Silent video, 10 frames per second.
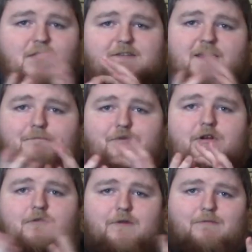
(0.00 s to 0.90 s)
same
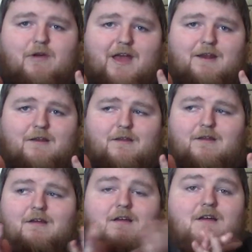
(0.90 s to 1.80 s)
printer rebranded,
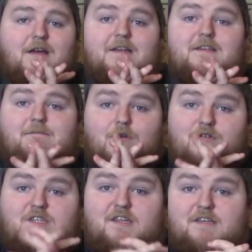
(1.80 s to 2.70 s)
is a
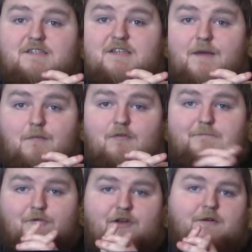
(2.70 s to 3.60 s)
mostly
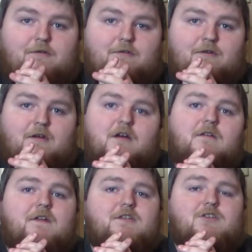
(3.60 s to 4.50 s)
assembled printer
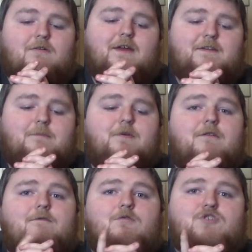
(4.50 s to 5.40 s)
that you only have to
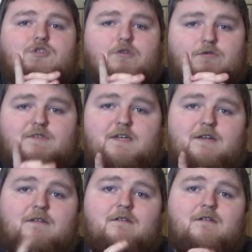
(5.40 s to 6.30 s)
put 4 screws
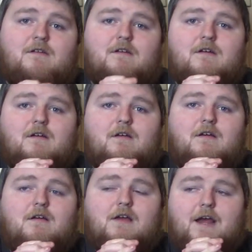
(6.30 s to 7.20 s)
in.
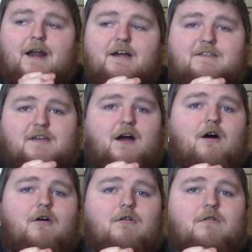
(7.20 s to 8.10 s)
And I
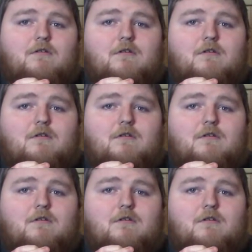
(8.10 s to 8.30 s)
saw